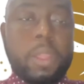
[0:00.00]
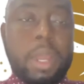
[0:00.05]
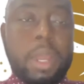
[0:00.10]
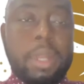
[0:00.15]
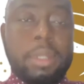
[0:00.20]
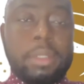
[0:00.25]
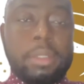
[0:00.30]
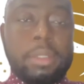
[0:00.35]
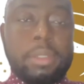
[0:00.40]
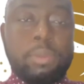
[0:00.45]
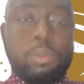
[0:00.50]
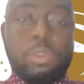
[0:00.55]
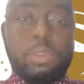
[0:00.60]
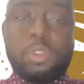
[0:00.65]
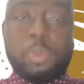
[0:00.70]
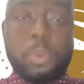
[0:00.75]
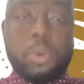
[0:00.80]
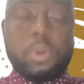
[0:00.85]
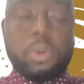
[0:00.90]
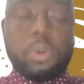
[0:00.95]
And we've
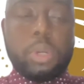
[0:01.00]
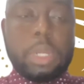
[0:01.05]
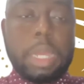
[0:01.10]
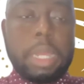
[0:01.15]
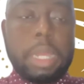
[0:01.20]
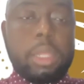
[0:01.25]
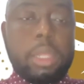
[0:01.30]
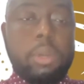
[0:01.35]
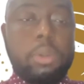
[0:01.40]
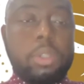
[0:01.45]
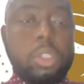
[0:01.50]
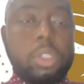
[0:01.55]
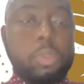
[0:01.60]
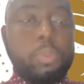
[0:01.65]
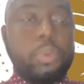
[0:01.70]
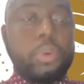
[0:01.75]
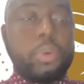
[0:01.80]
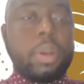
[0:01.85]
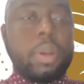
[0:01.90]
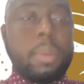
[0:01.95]
spoken, I think, on this
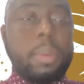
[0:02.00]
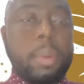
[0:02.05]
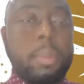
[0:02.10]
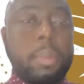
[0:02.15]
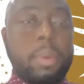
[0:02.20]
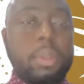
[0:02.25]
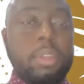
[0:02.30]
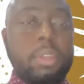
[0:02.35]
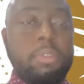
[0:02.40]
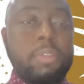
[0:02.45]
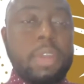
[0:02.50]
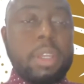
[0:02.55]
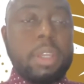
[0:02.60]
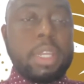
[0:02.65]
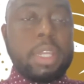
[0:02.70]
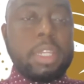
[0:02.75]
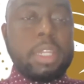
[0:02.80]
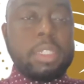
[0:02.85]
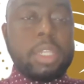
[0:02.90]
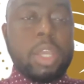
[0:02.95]
program about the fact
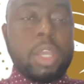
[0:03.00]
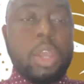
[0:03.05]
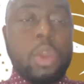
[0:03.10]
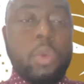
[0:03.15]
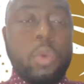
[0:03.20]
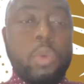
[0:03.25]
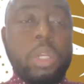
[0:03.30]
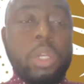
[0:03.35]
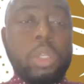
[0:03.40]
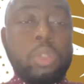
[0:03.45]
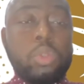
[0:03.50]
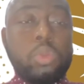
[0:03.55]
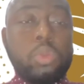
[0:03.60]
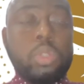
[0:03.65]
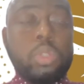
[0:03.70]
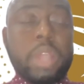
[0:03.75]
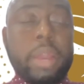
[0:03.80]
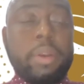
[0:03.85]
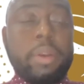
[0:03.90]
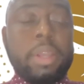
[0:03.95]
that we need to
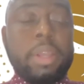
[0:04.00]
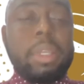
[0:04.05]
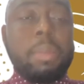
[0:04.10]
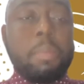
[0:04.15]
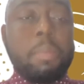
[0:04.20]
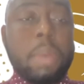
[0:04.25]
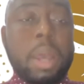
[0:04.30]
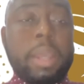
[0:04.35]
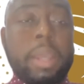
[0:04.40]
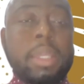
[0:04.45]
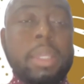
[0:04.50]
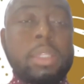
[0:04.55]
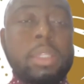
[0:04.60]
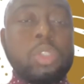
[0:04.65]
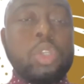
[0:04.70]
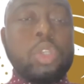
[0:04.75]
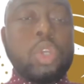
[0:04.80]
directly market